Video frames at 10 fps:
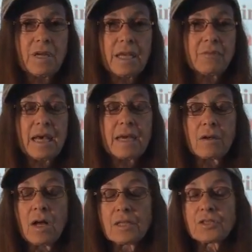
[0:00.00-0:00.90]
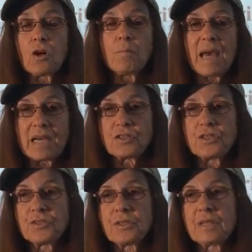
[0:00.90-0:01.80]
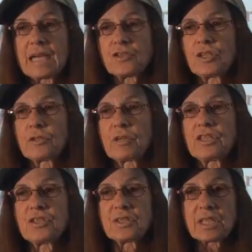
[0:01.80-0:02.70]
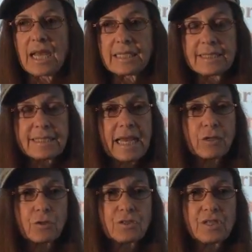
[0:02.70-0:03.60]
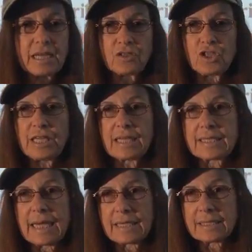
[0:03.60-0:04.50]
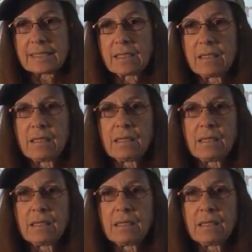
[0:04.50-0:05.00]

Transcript: and that also matches the Next Generation Science Standards and NGSS.